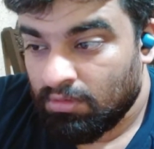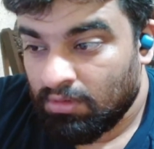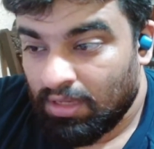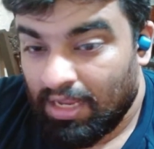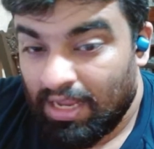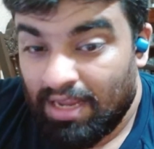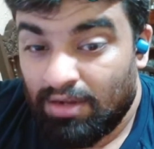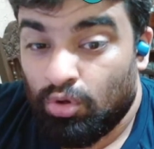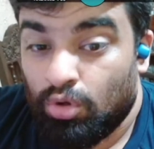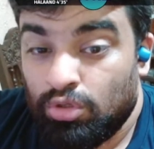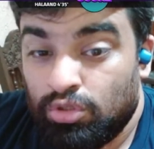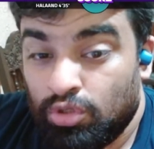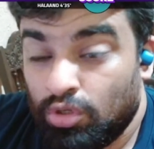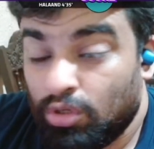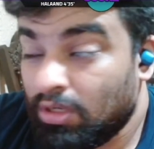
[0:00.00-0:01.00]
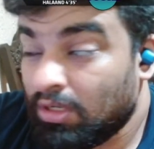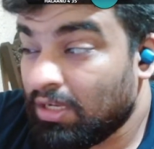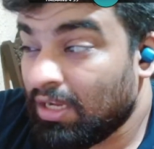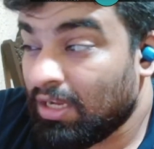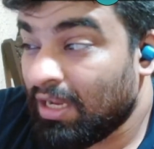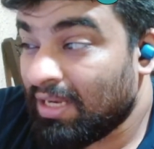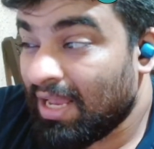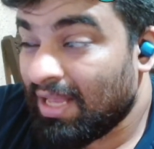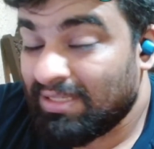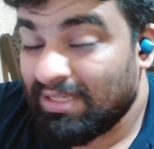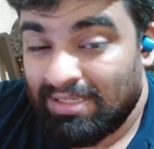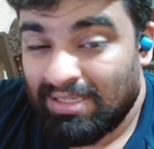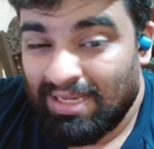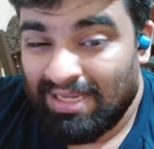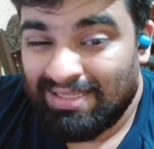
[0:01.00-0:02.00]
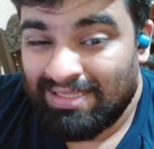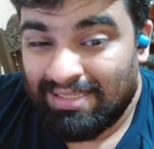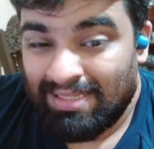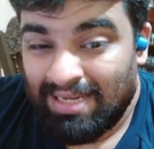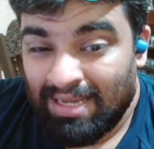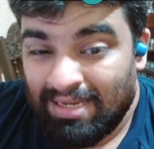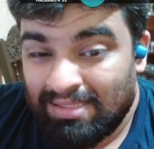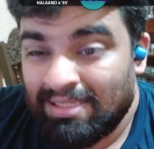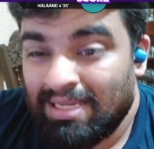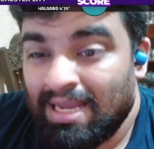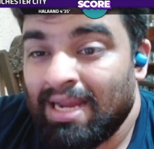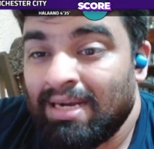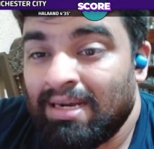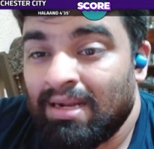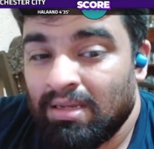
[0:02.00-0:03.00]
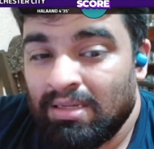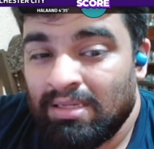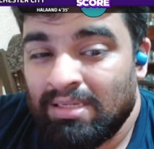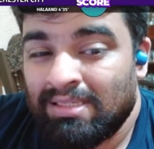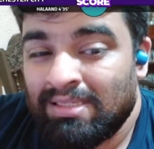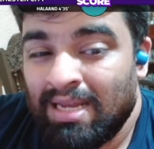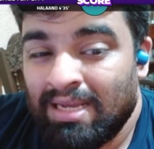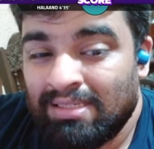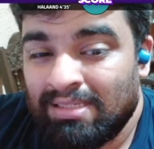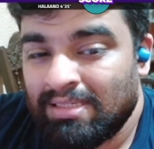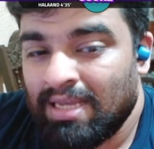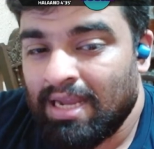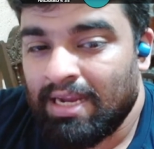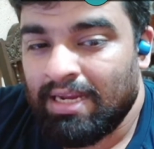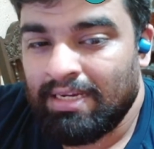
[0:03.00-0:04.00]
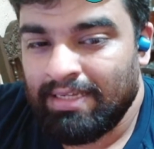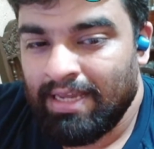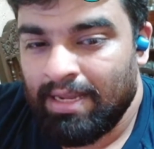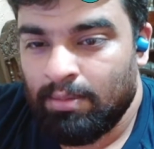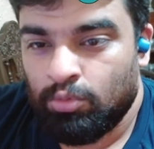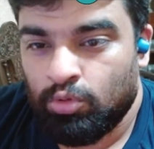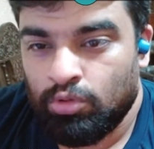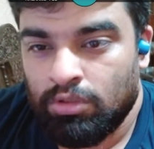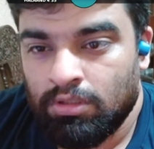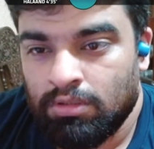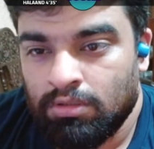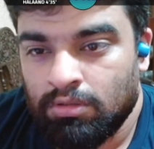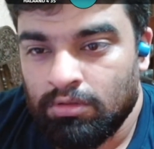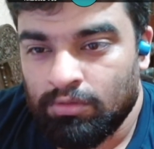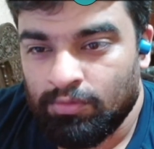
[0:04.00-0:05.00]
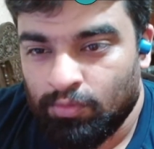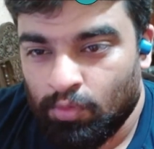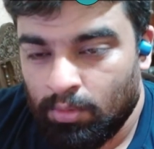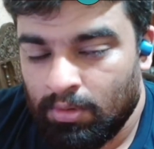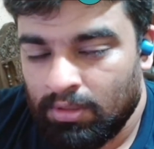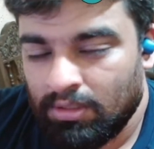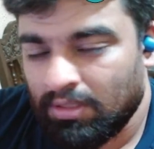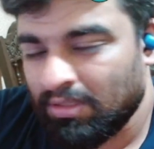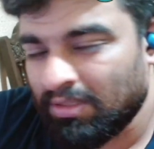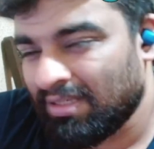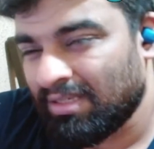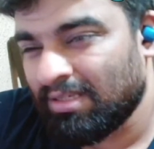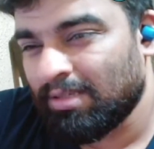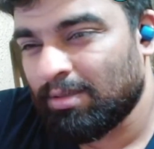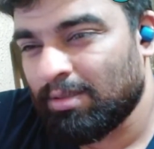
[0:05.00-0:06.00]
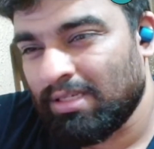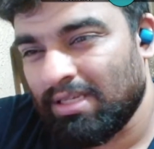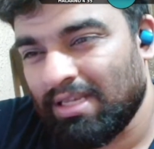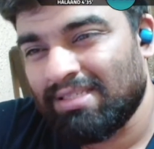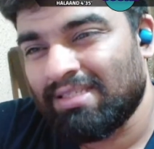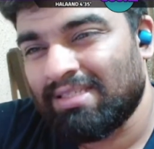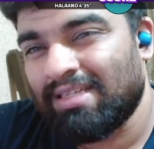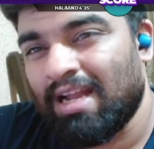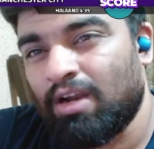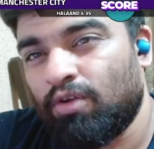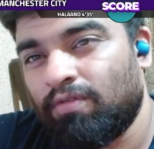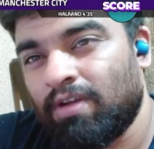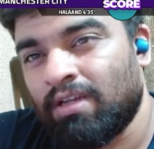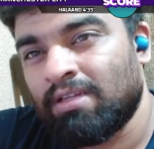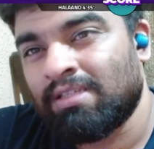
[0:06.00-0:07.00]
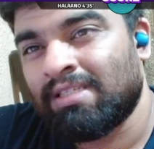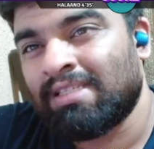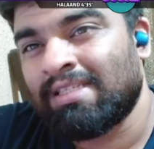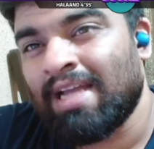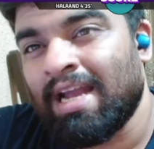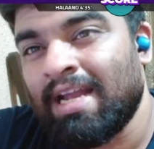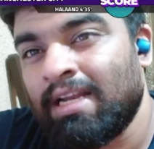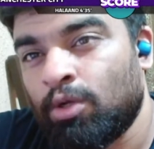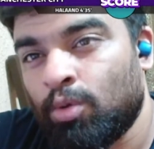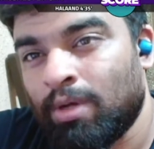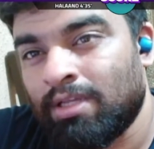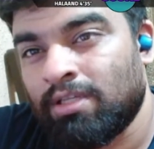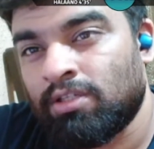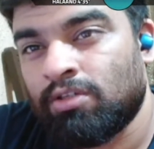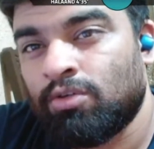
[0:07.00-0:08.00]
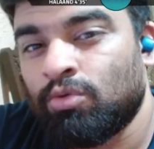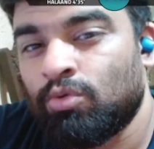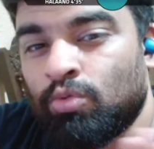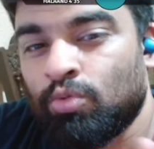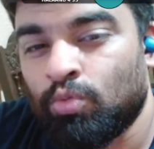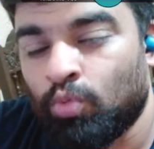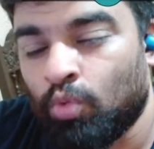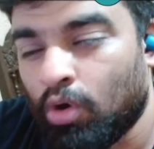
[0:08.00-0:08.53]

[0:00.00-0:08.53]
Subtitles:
and also it's just like a it's like a side game to the it's kind of a side quest to what